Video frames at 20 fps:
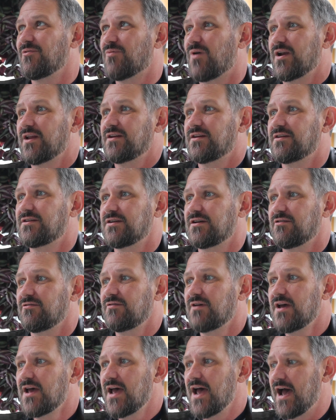we wanted to do
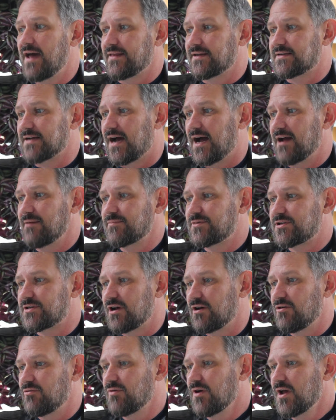at the time,
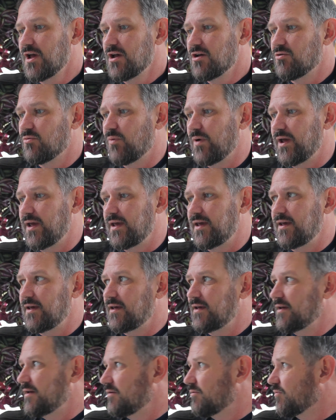so
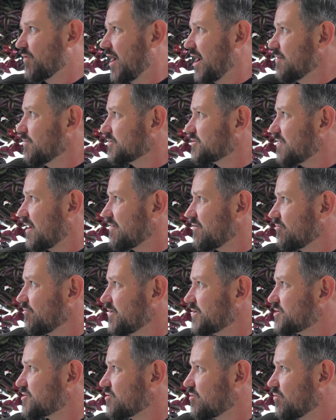we were able to either
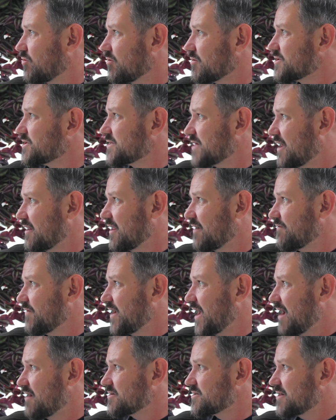restore or sell
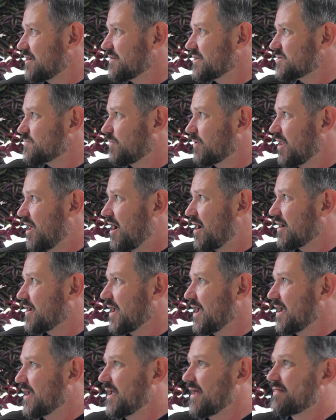every house on this block
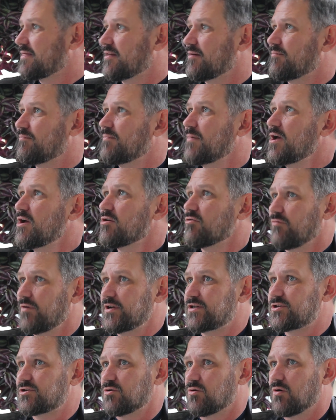and get them
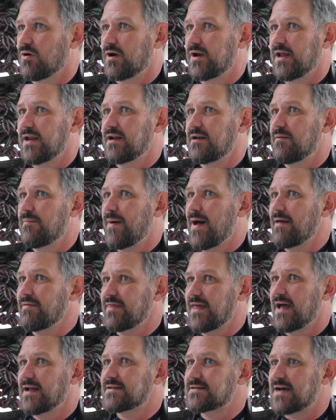restored. And at
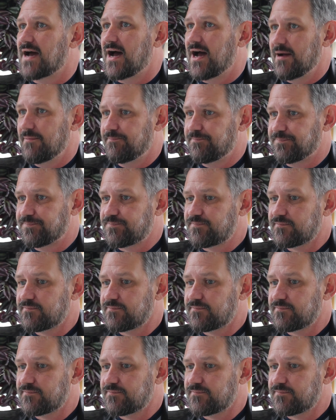about that time,